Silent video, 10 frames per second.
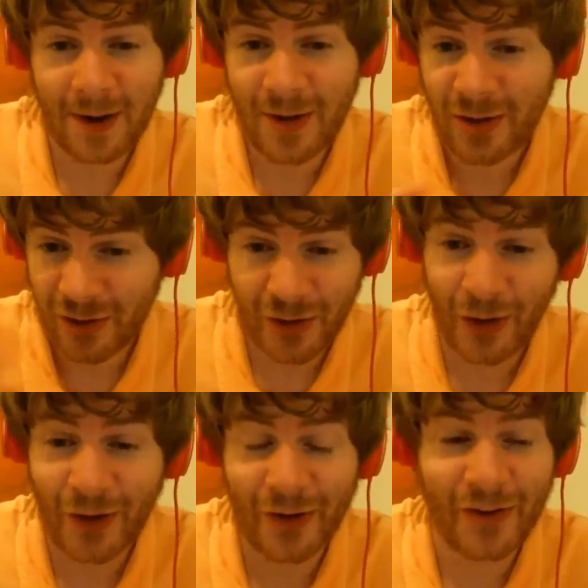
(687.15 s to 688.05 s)
and then just
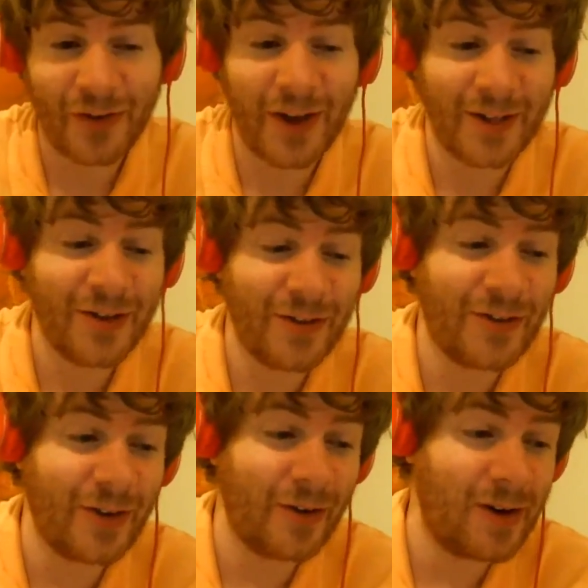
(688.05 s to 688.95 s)
turns, like, this
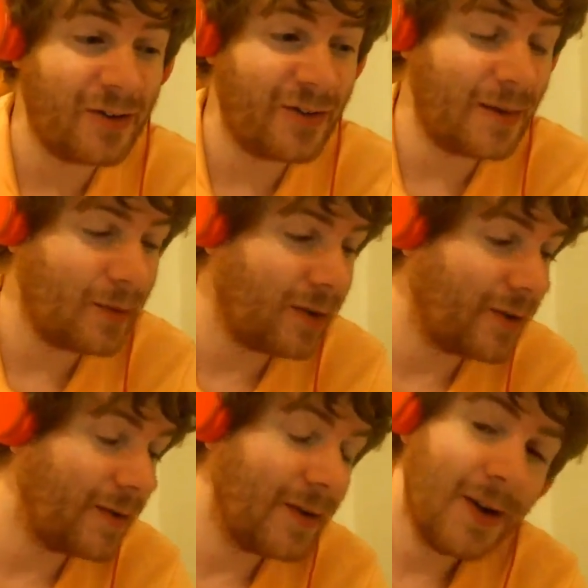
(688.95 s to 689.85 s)
is a great example
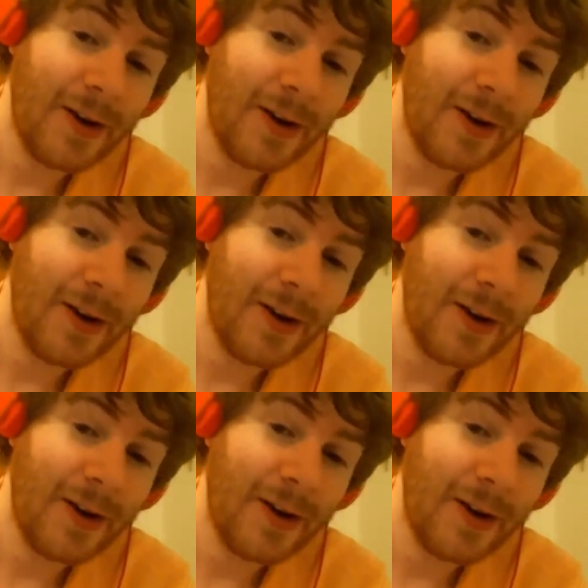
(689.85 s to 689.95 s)
of it.